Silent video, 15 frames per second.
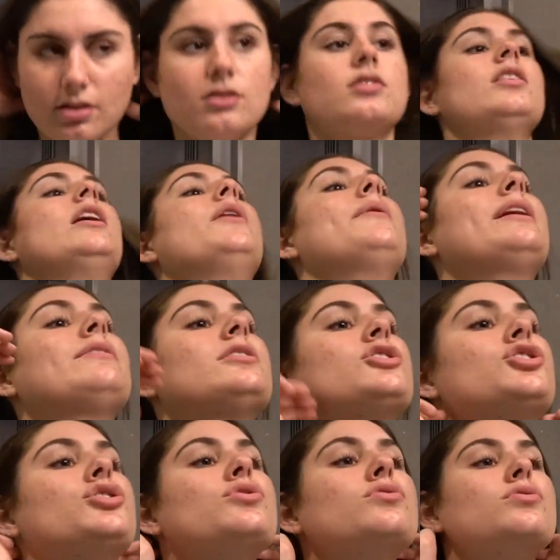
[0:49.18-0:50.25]
so now we have to
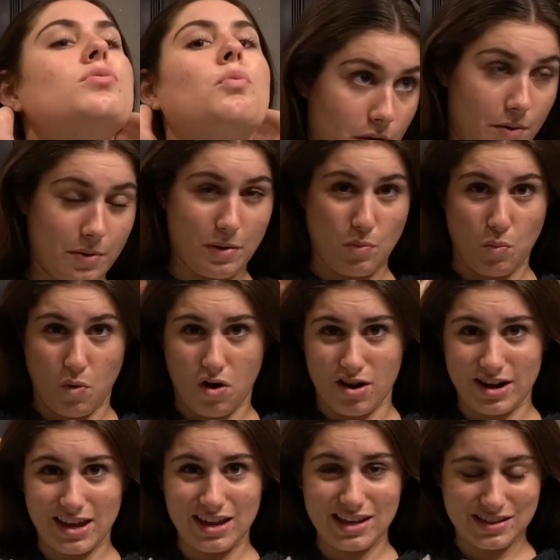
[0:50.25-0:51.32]
choose where we
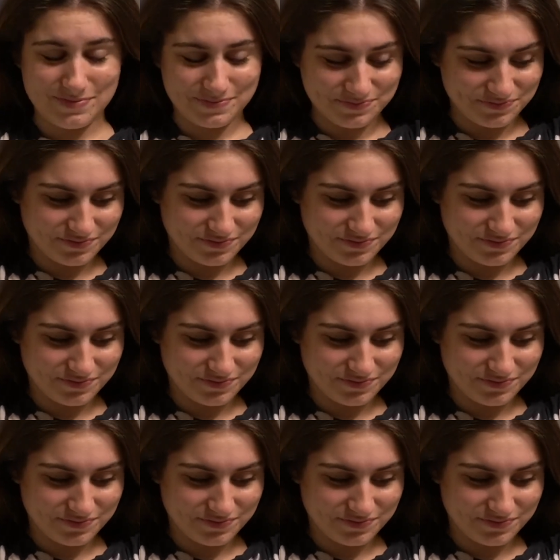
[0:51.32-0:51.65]
want it.